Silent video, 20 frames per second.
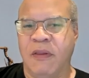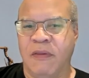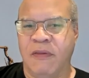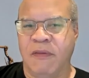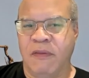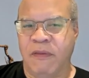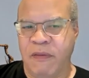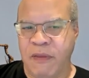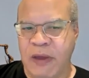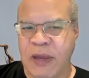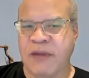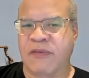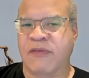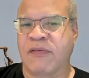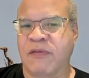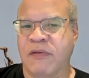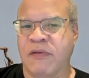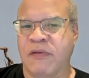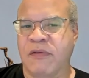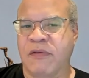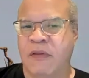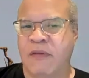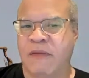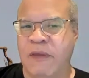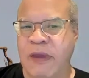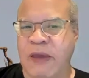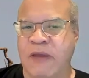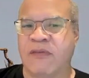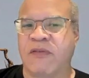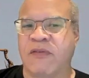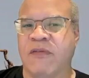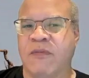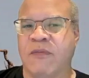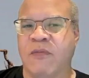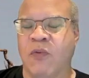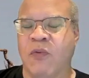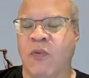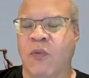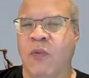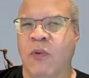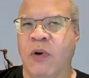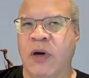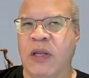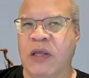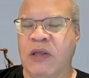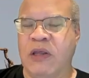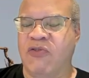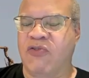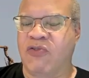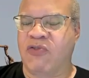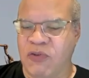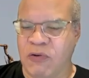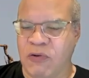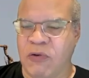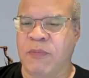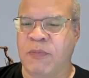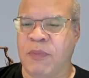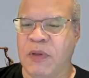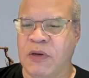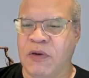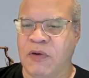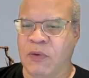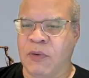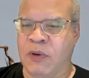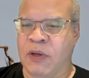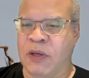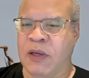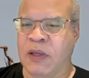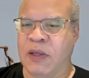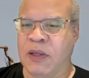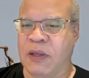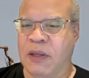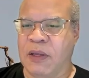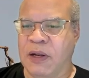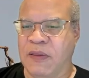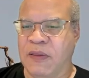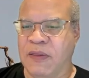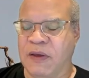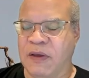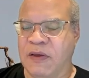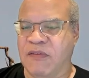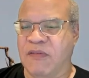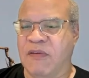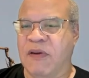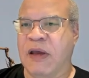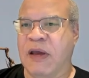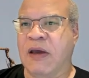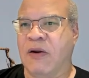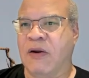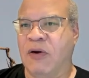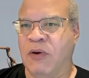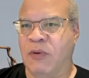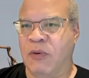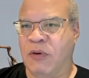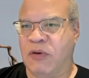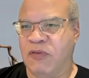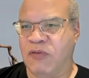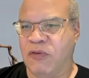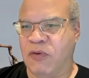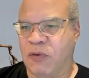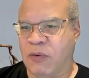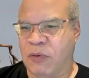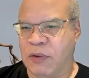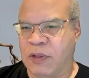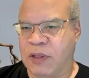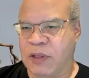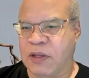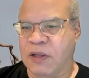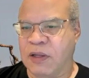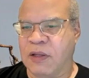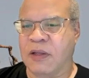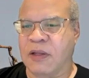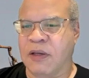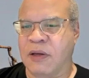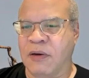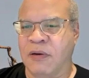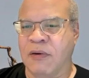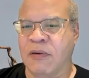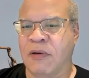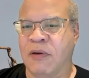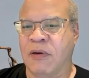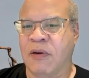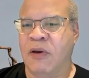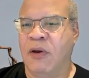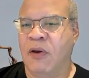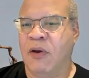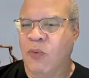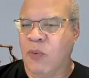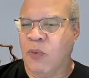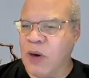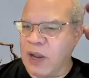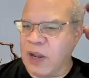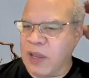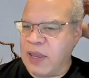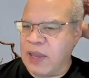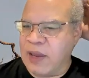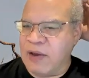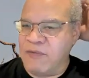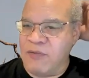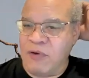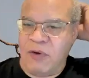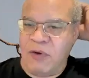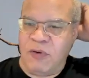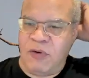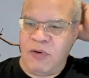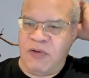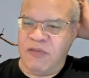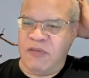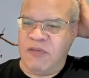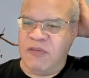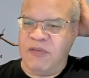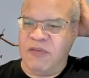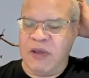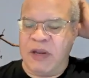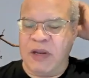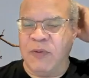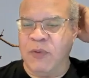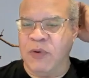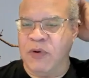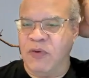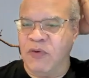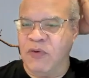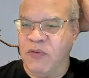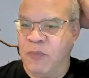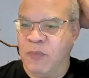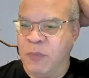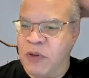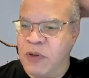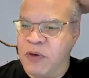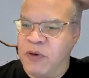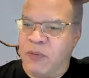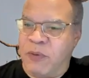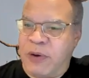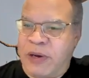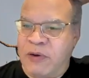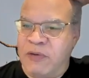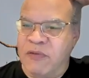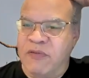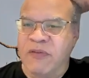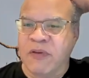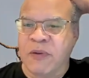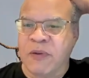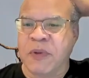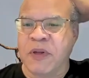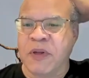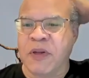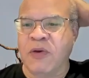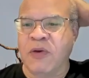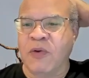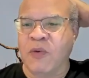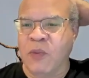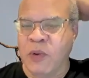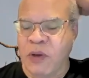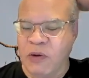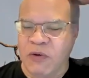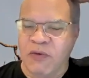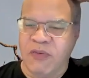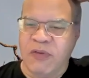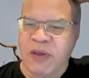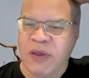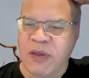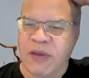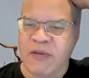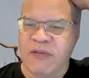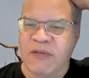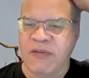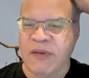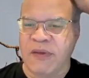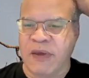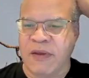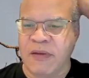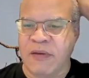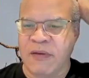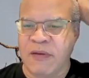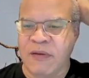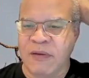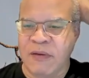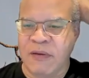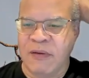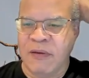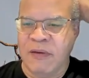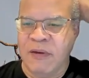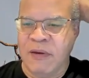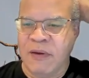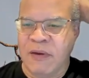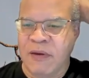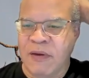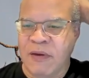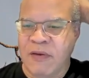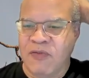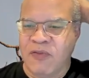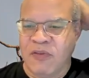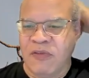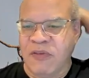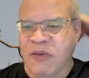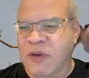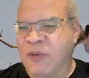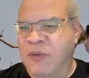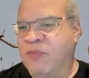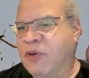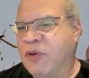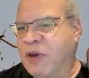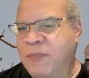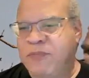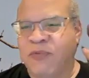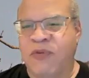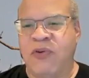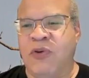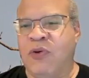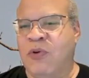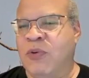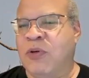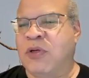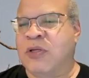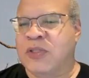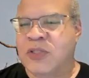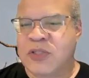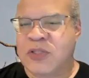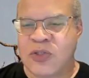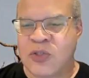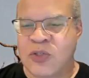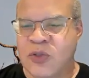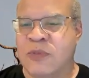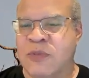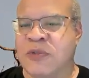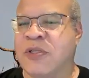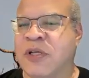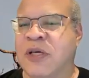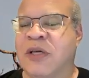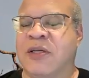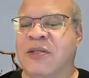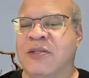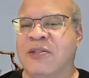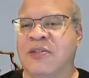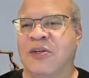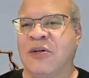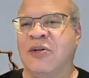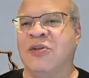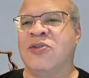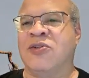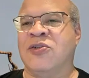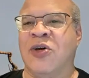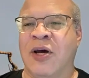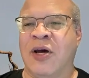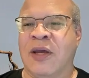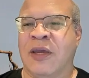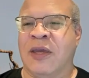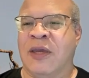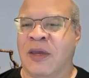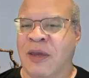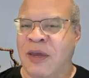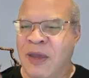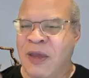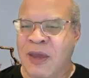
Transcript: That's that's what it should be doing, and I think it's not always totally clear. What I have noticed is anyone who's been around somebody who wears a headset just comes up to you and assumes they can start talking